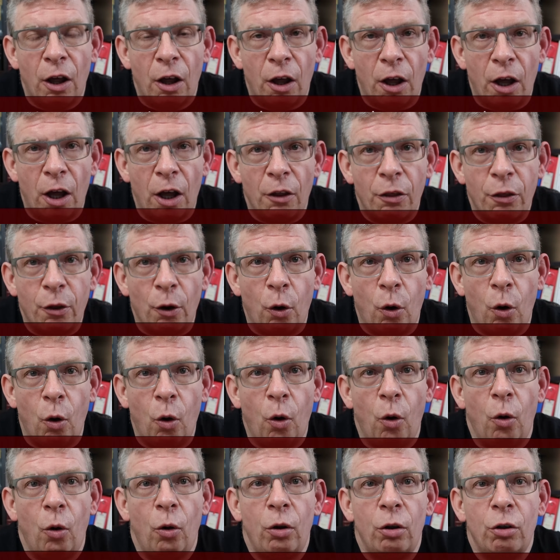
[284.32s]
The
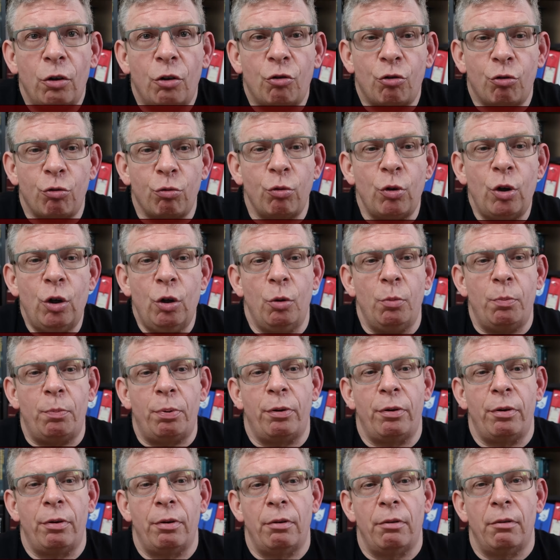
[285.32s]
whole group
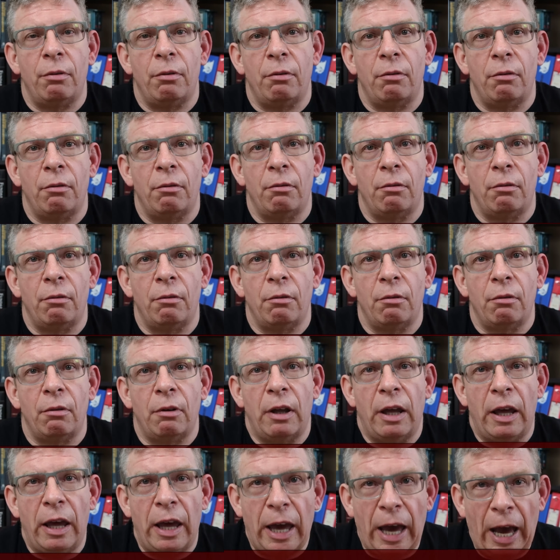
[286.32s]

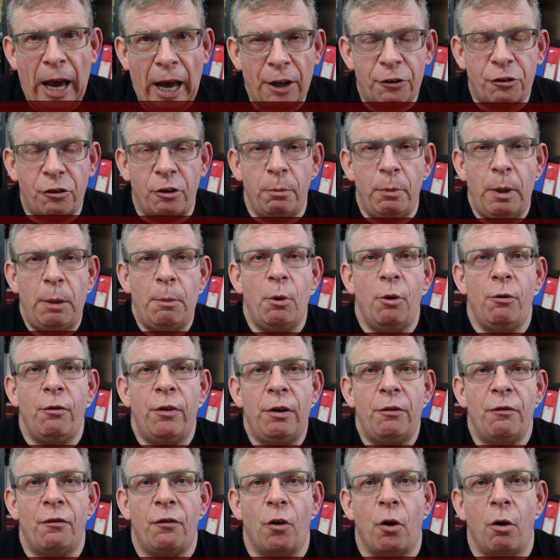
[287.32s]
has to be
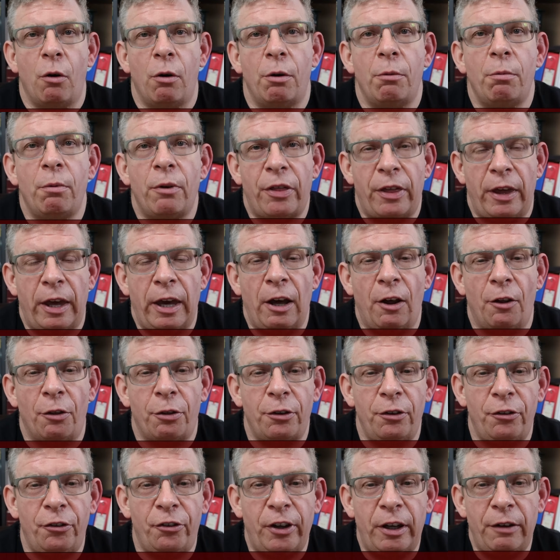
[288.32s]
moving forward with a
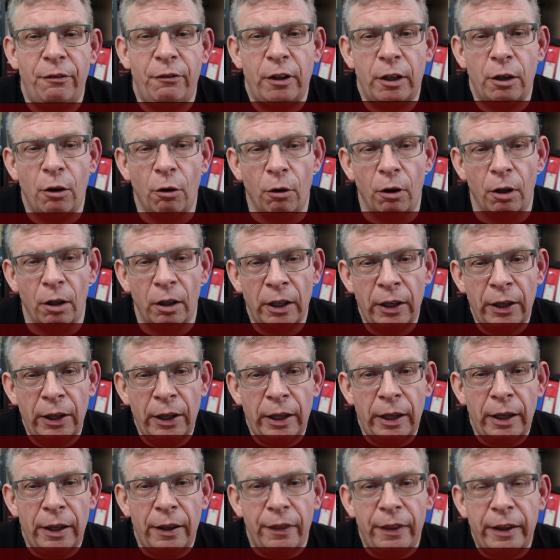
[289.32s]
health and safety goal.
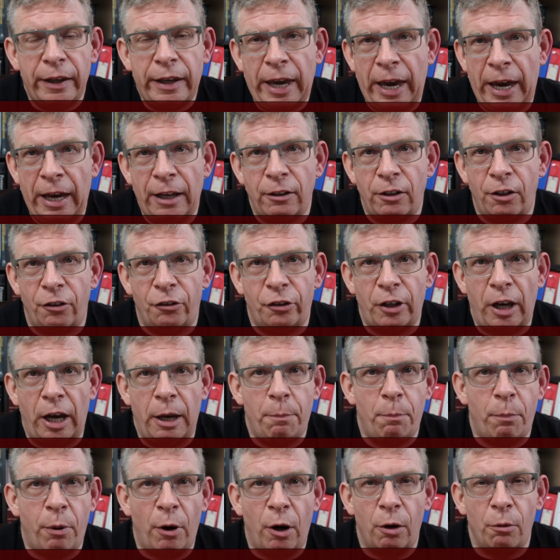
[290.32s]
They can't
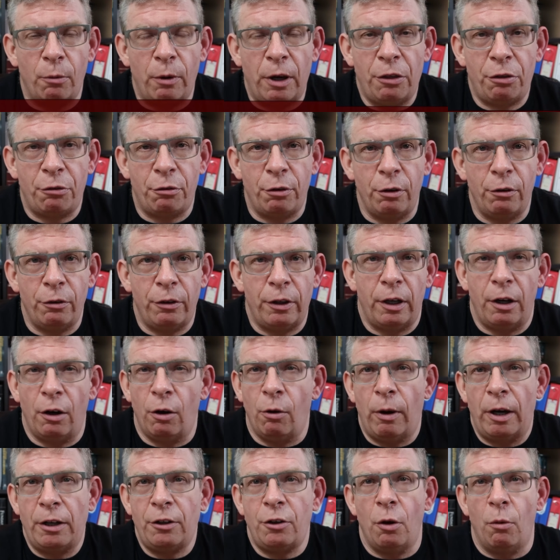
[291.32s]
decide partway through that,
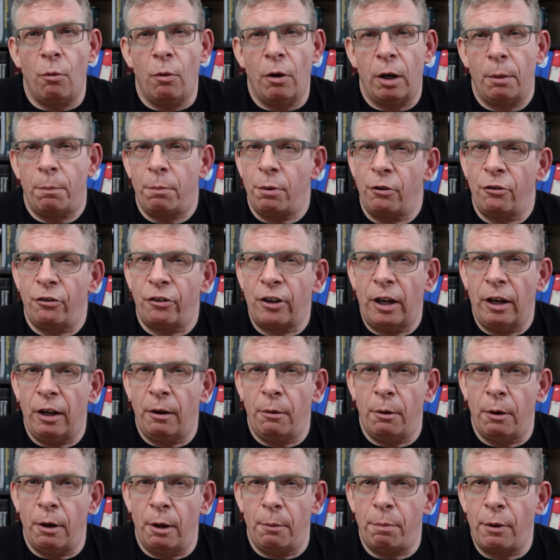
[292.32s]
oh, I don't want
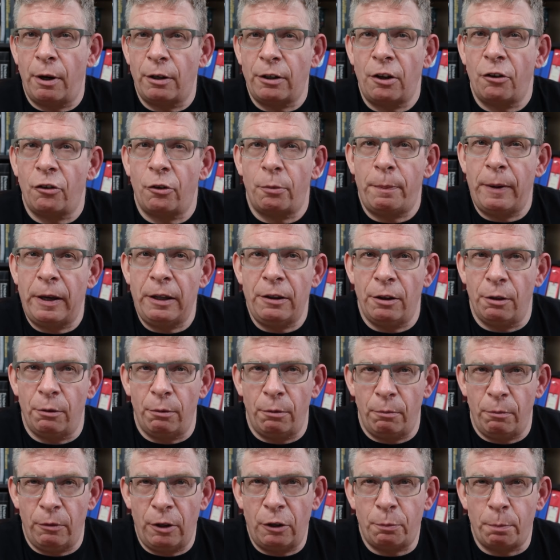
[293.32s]
to participate
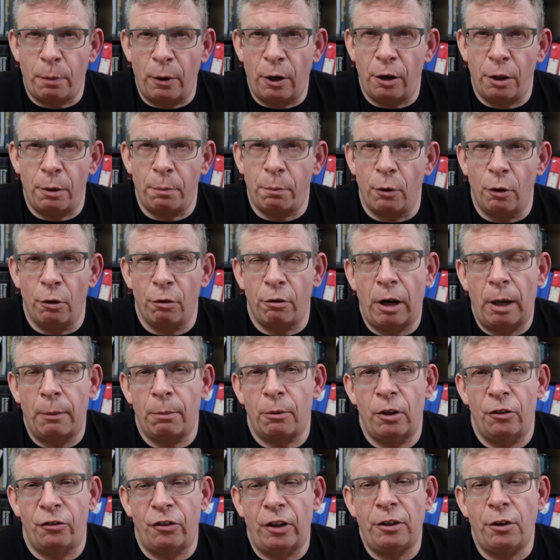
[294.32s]
in this part of the program
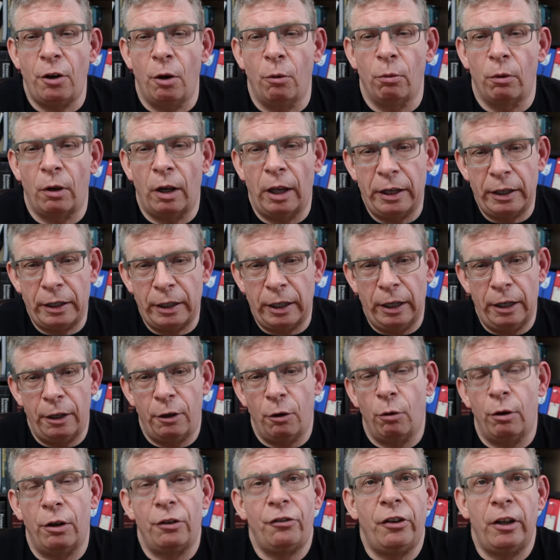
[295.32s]
because I don't like
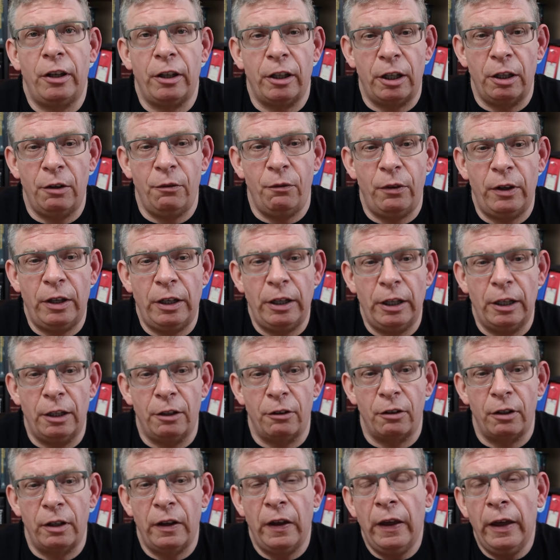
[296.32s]
it or it's
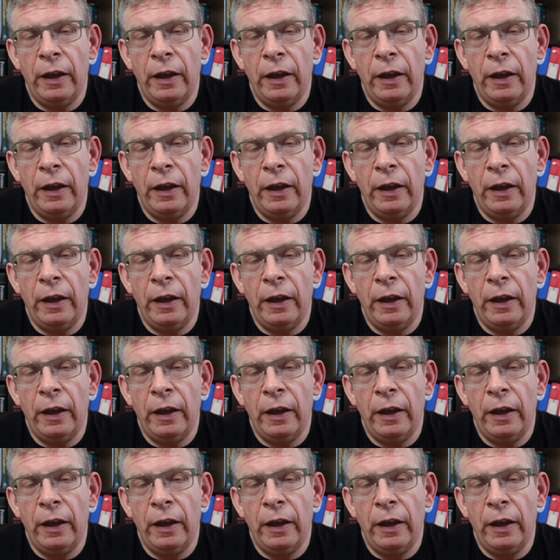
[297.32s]
inconvenient.